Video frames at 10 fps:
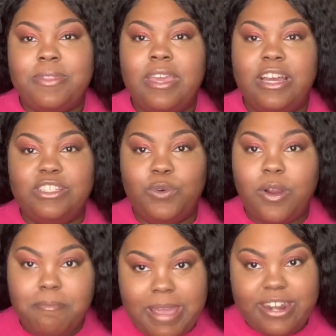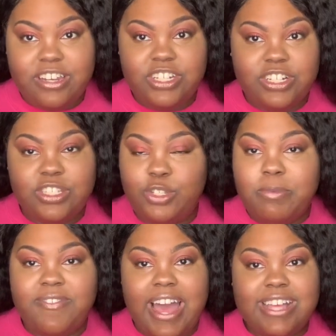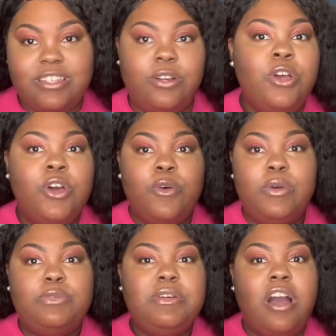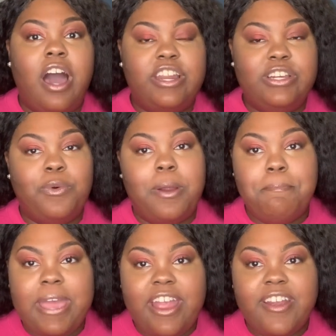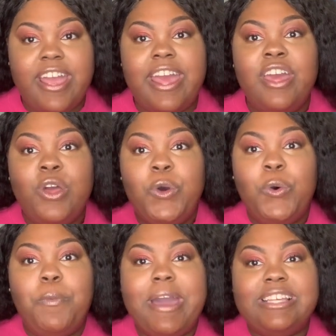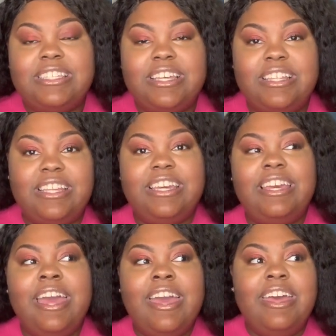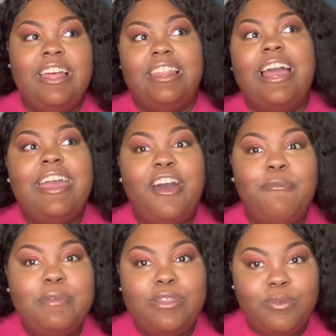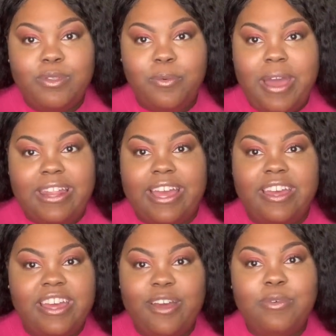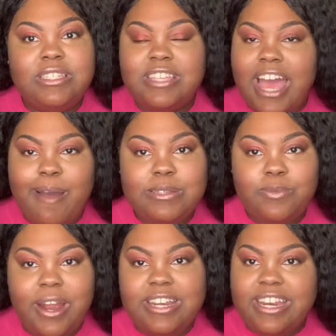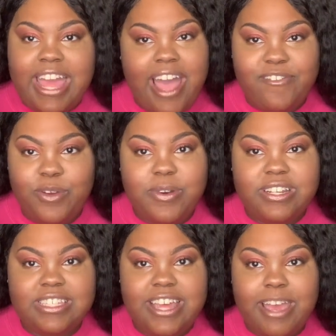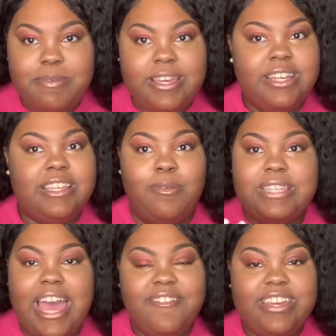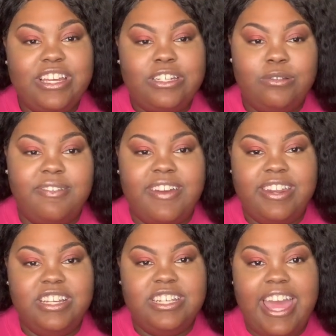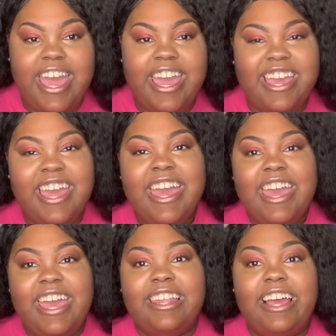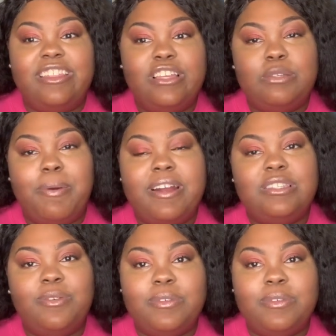manager, a supervisor, which we called a dorm parent, who basically like helped me through the way. Like, it was times where I didn't have nowhere to stay because I was having issues with financial aid, and like this person